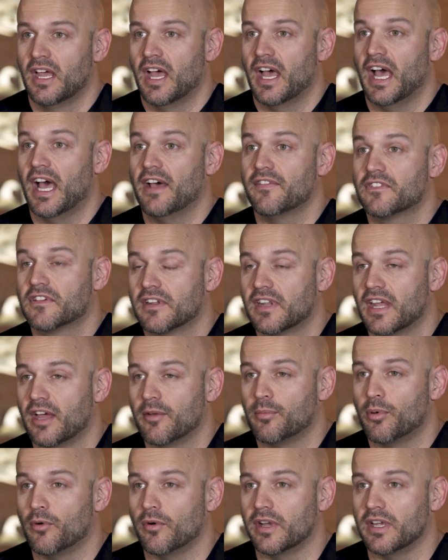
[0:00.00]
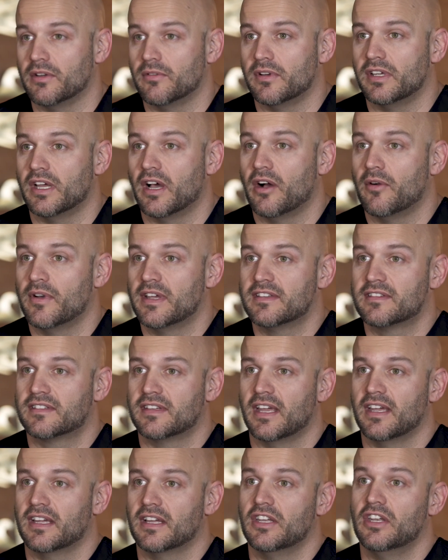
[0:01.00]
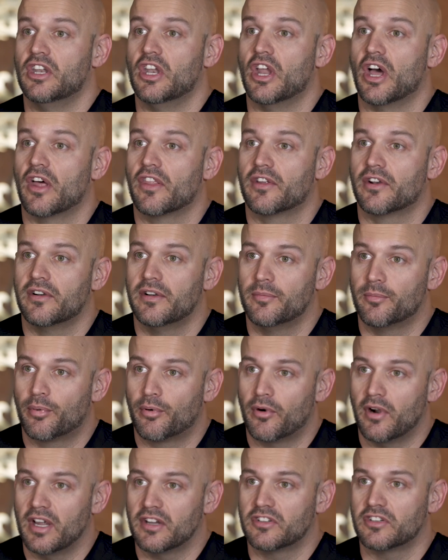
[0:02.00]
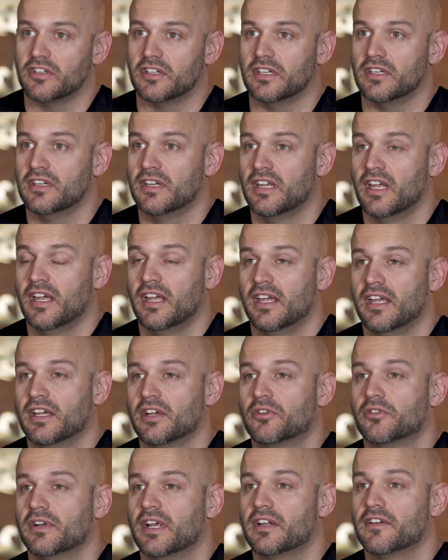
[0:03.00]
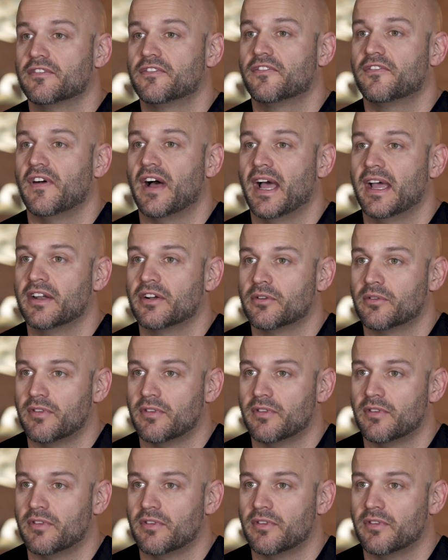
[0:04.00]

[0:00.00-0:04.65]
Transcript: After that point, we always take another impression and create a final